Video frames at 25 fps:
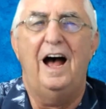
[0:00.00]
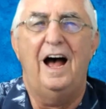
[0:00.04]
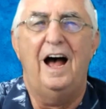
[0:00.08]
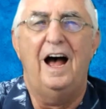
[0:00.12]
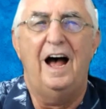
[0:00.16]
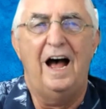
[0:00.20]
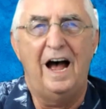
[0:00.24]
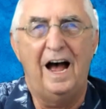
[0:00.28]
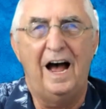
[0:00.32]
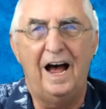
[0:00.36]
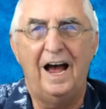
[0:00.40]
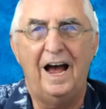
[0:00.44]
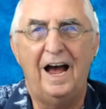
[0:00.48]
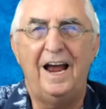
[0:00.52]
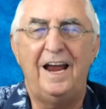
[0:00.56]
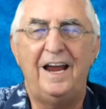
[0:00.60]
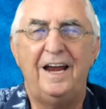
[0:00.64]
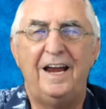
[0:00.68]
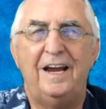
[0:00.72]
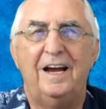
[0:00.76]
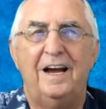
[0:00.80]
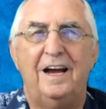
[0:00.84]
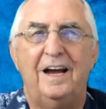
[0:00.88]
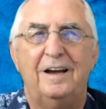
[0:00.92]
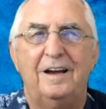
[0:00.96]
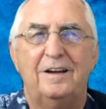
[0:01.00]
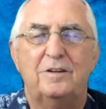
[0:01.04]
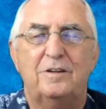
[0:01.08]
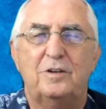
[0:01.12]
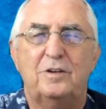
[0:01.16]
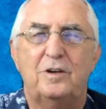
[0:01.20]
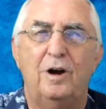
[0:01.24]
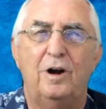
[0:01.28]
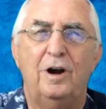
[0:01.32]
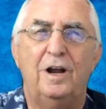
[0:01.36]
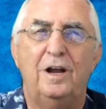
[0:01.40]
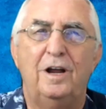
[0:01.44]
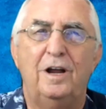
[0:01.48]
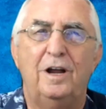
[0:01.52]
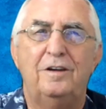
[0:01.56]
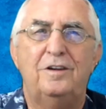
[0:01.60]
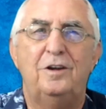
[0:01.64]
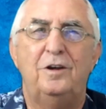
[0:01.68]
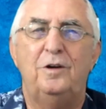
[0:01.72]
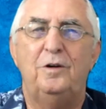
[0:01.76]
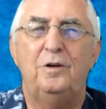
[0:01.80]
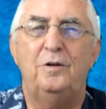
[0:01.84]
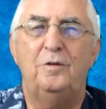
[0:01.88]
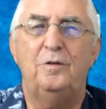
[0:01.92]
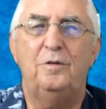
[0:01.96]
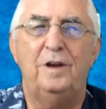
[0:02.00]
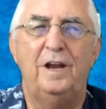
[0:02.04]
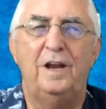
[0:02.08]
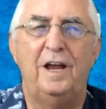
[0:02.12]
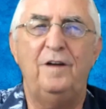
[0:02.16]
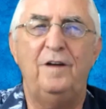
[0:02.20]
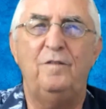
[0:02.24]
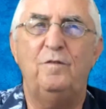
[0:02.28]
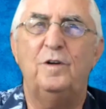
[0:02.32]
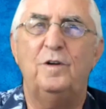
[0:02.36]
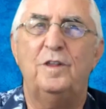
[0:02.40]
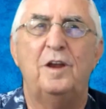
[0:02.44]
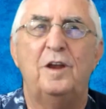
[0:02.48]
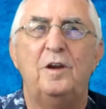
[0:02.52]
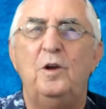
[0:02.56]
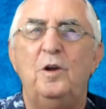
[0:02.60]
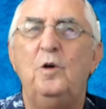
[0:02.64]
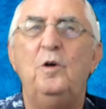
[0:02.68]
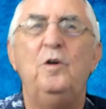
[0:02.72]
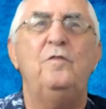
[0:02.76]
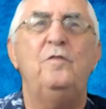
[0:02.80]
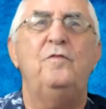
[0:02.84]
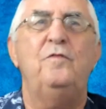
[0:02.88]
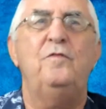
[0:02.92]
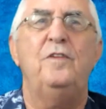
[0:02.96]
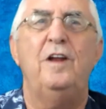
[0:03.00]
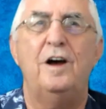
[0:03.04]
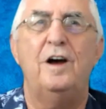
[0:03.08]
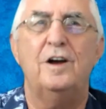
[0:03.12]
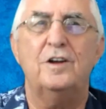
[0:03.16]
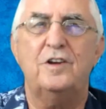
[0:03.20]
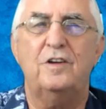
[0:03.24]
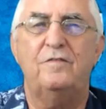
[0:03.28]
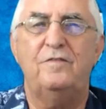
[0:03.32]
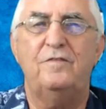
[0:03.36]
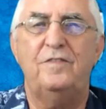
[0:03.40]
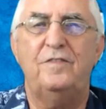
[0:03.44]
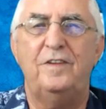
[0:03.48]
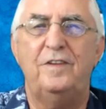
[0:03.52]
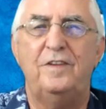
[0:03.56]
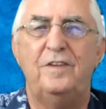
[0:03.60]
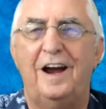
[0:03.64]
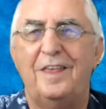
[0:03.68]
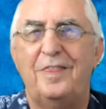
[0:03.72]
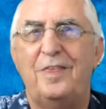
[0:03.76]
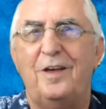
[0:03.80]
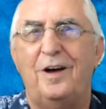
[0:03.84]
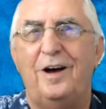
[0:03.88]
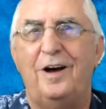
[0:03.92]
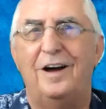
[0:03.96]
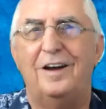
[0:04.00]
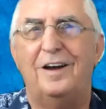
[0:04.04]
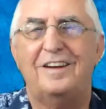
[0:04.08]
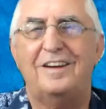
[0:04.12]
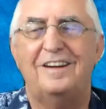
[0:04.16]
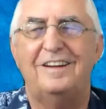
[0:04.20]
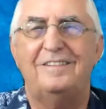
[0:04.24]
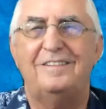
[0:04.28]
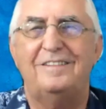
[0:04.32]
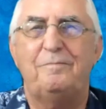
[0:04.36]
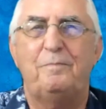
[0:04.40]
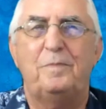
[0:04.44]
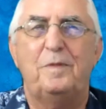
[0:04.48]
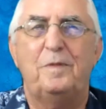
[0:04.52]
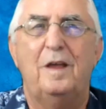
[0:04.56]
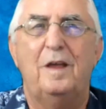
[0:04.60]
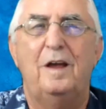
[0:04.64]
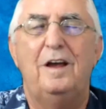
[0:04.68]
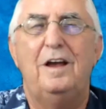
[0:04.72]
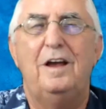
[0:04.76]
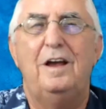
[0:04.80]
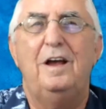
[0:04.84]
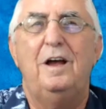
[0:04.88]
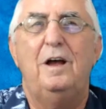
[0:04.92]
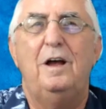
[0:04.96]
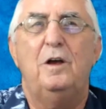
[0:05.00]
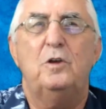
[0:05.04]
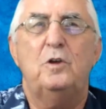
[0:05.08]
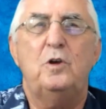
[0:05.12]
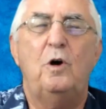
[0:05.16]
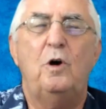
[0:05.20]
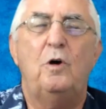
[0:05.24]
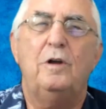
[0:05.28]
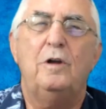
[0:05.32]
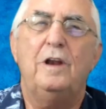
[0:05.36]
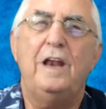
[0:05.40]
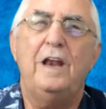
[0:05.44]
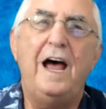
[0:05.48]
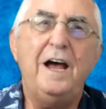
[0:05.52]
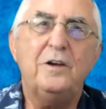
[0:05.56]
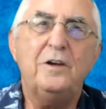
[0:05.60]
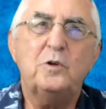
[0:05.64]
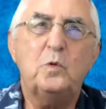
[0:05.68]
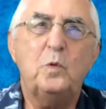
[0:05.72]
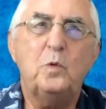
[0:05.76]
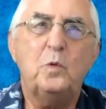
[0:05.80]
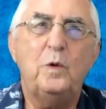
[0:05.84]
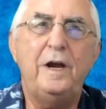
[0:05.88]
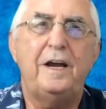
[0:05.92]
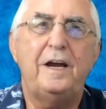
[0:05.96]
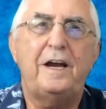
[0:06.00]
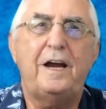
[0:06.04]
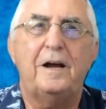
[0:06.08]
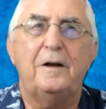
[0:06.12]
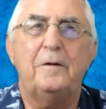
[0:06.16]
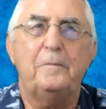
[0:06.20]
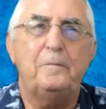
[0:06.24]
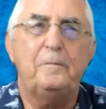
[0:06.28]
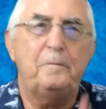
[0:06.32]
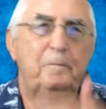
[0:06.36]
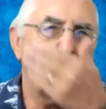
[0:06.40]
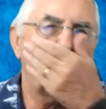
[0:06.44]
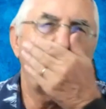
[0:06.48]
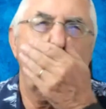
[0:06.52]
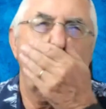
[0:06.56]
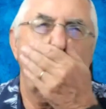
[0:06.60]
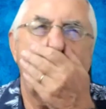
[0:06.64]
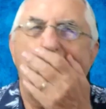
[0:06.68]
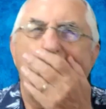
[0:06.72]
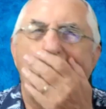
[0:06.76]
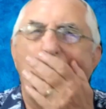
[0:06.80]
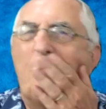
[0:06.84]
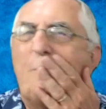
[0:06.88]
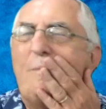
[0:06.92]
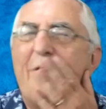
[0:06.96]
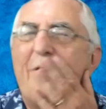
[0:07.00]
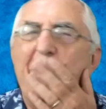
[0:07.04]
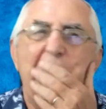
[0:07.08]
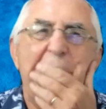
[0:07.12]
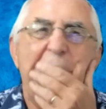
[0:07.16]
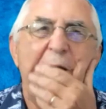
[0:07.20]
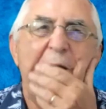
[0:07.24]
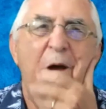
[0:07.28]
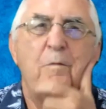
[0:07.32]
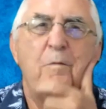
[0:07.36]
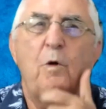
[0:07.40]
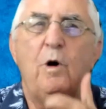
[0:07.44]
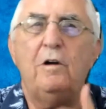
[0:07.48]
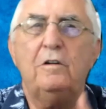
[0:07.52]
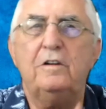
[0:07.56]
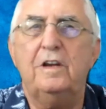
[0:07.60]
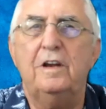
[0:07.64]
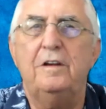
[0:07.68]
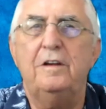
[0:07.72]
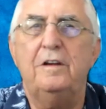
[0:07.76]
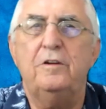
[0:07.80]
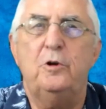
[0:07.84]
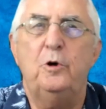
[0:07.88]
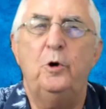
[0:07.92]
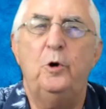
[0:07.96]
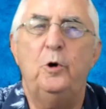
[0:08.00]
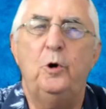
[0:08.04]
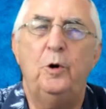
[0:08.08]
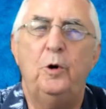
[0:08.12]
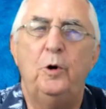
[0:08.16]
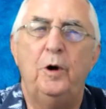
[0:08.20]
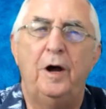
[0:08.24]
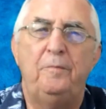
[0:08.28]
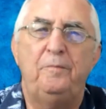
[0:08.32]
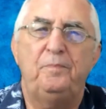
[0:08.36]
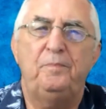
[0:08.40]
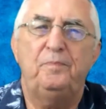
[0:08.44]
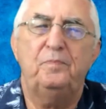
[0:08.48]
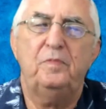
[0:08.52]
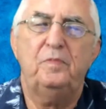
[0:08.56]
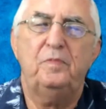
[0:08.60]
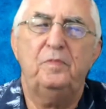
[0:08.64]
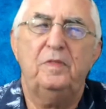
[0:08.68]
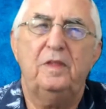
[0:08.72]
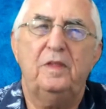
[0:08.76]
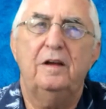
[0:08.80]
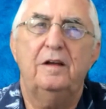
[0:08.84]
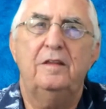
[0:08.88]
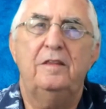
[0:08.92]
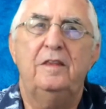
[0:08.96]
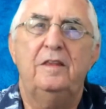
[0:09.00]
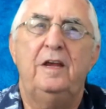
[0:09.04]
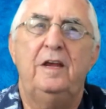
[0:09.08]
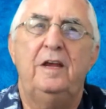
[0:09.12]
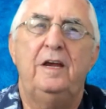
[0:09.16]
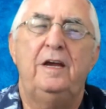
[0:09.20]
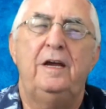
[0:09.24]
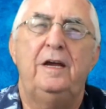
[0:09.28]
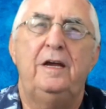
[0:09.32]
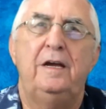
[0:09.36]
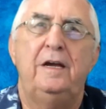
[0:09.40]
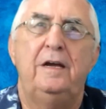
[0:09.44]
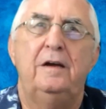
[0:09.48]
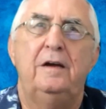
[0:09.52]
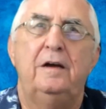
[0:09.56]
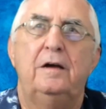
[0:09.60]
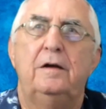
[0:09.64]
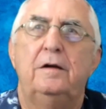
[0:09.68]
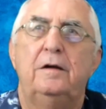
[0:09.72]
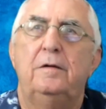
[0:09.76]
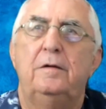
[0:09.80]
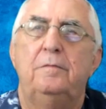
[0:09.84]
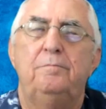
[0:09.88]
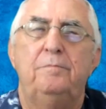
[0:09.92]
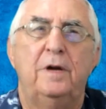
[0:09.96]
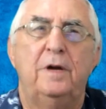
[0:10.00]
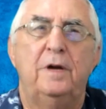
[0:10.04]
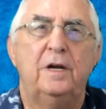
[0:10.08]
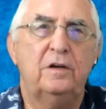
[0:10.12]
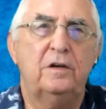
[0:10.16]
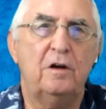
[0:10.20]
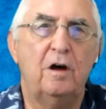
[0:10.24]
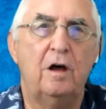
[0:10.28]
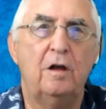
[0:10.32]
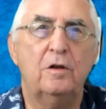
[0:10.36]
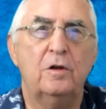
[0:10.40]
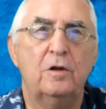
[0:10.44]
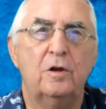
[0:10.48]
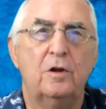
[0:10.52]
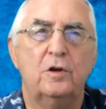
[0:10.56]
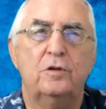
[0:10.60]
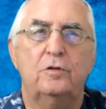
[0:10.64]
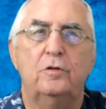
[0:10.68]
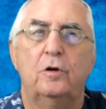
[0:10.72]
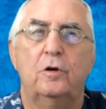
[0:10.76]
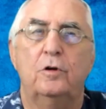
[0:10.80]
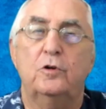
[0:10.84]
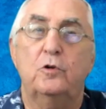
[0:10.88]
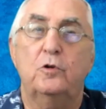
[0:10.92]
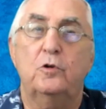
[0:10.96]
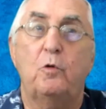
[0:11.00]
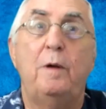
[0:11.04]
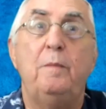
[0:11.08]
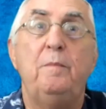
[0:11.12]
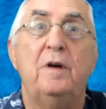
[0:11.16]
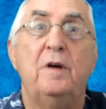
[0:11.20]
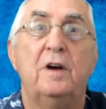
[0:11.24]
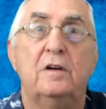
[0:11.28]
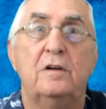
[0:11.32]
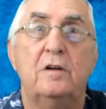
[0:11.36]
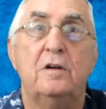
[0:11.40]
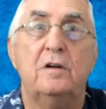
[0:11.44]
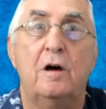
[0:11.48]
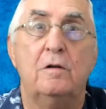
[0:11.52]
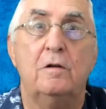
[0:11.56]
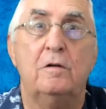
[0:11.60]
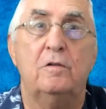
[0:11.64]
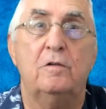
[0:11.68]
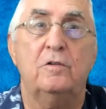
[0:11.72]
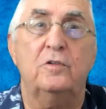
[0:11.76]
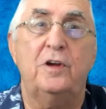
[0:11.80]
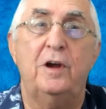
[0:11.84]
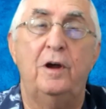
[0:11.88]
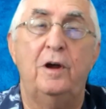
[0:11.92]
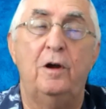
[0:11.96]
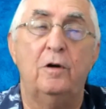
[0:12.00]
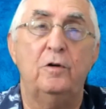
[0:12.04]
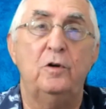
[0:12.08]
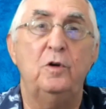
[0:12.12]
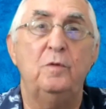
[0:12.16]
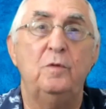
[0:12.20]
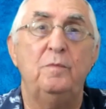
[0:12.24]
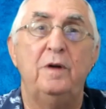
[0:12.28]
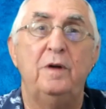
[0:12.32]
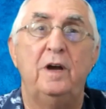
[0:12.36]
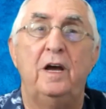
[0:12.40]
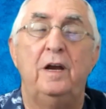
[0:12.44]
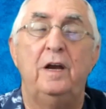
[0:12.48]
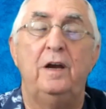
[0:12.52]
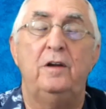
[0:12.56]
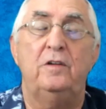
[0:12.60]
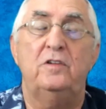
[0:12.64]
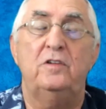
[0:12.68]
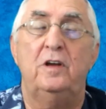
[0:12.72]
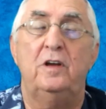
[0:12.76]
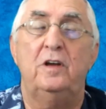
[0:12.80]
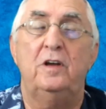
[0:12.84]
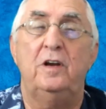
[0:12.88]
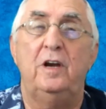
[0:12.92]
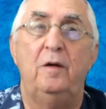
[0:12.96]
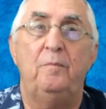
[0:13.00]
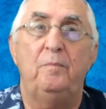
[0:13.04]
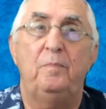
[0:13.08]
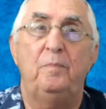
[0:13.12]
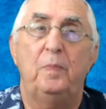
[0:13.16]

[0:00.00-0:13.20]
I started to live with a new philosophy, I thought. So last week, I walked into the McDonald's. There's 3 McDonald's here in Dumaguete City.